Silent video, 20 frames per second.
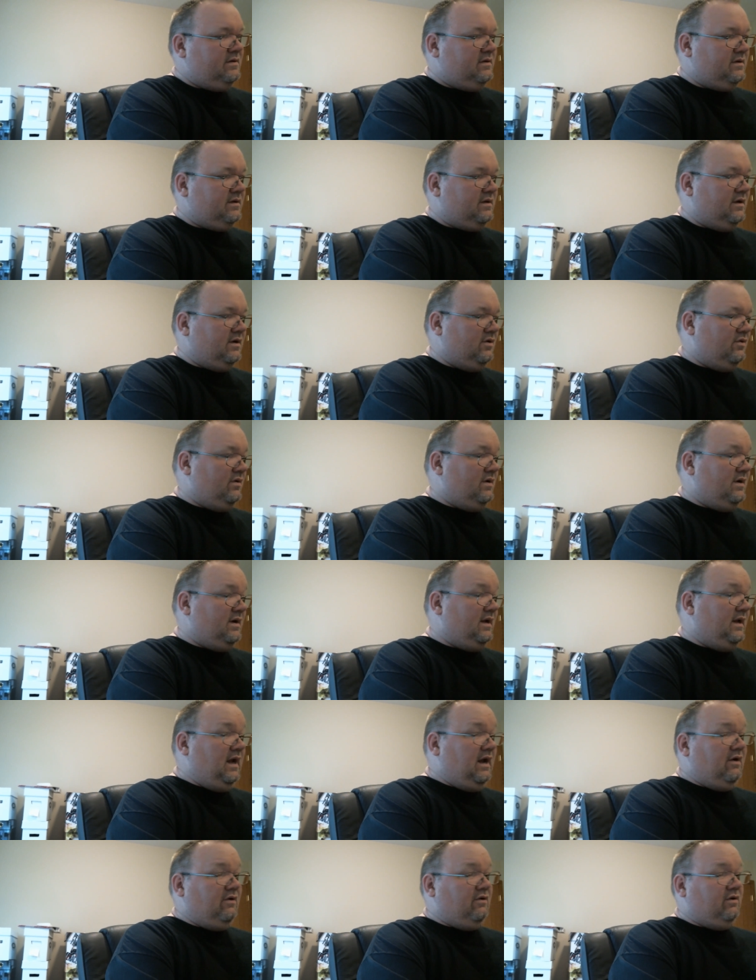So
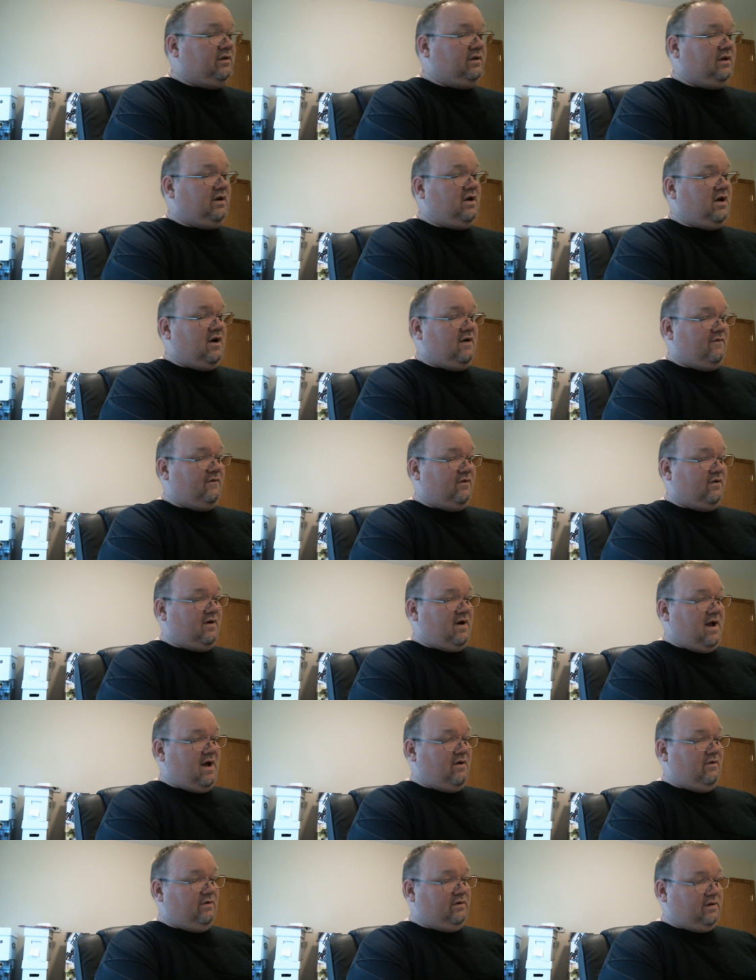here was the cover
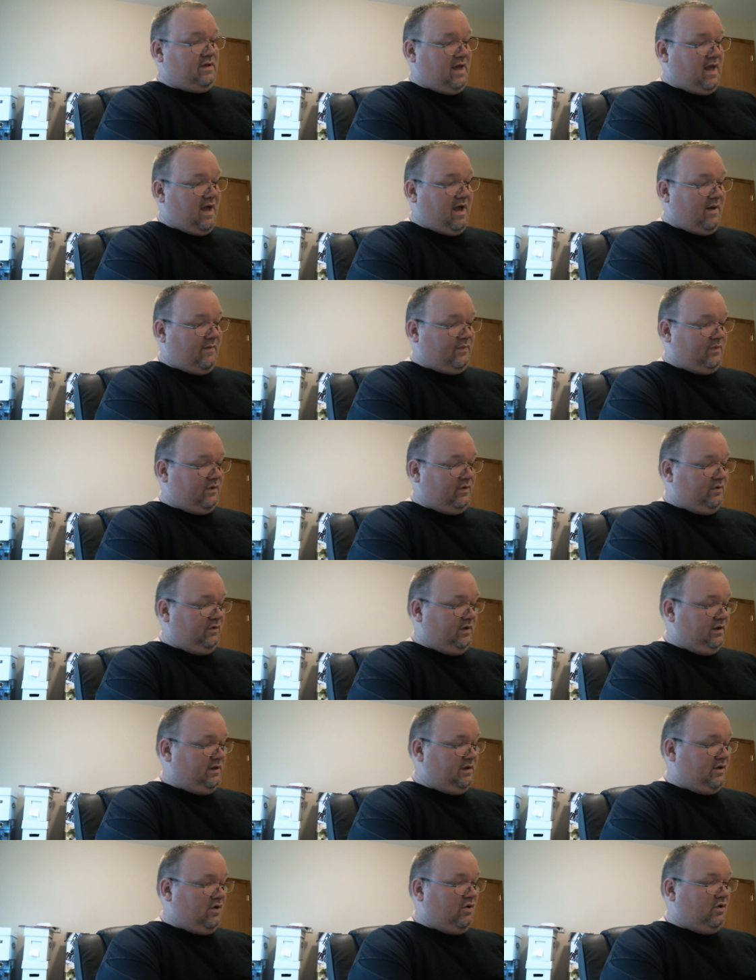I was absolutely
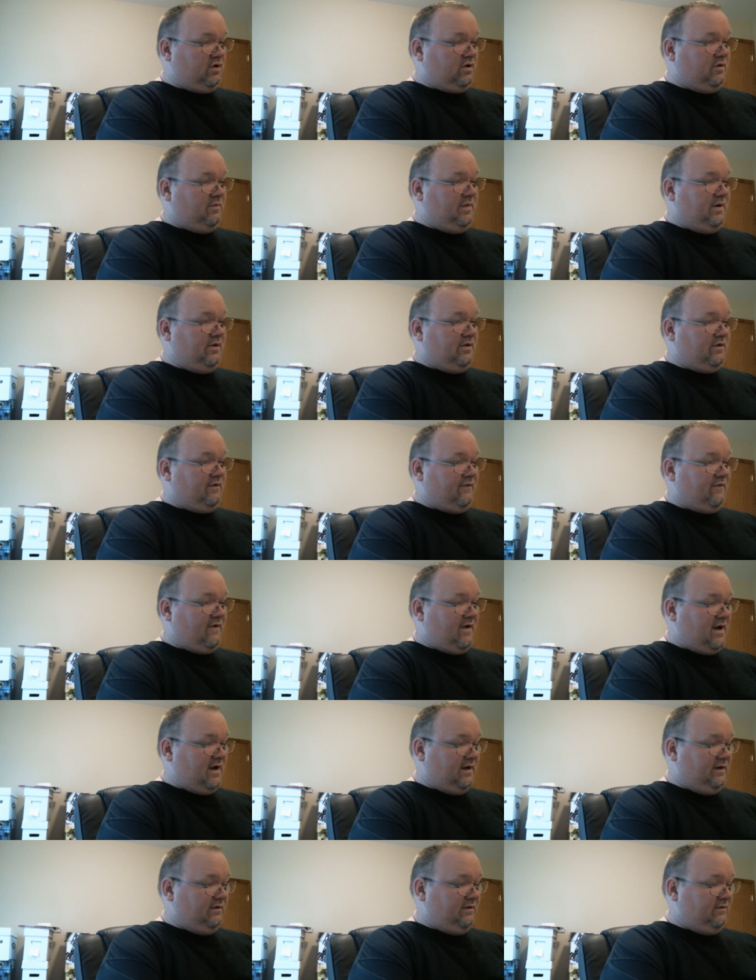stoked to be able to
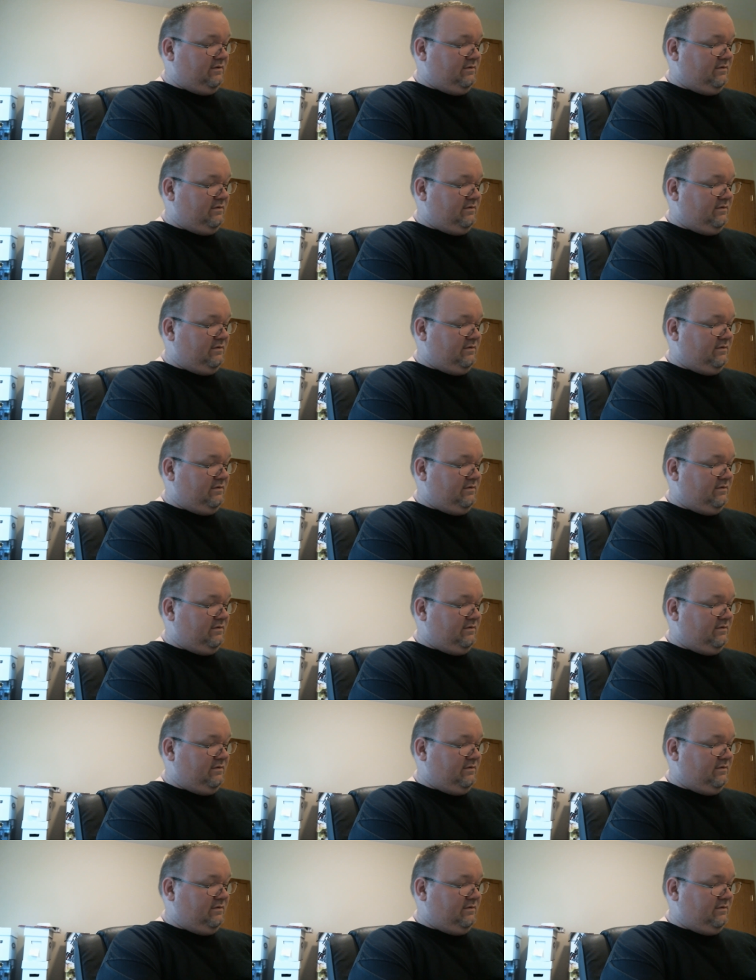find.